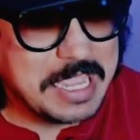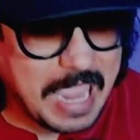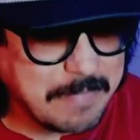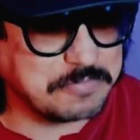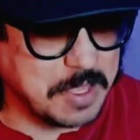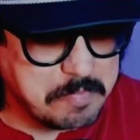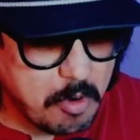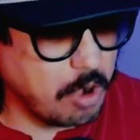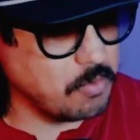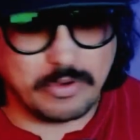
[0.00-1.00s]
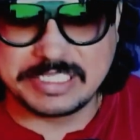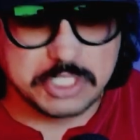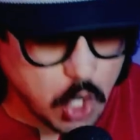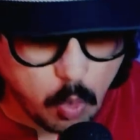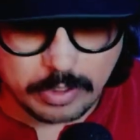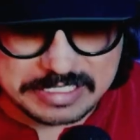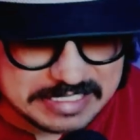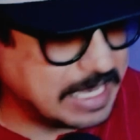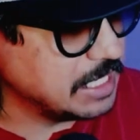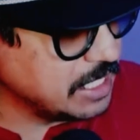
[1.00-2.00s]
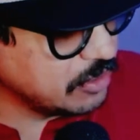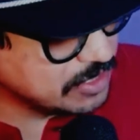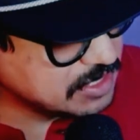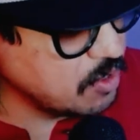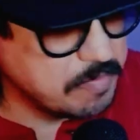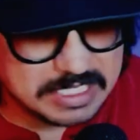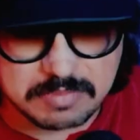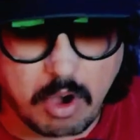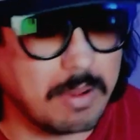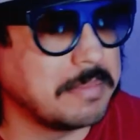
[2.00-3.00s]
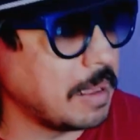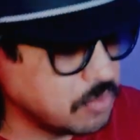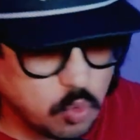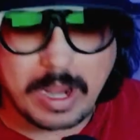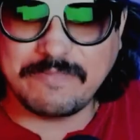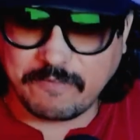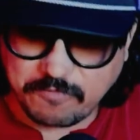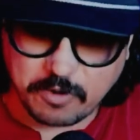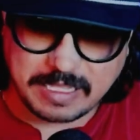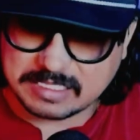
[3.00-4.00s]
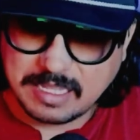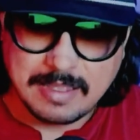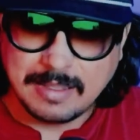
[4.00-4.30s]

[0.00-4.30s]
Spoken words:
Captain Marvel is nowhere in sight. Neither is Little Miss Marvel. I'm grateful for this.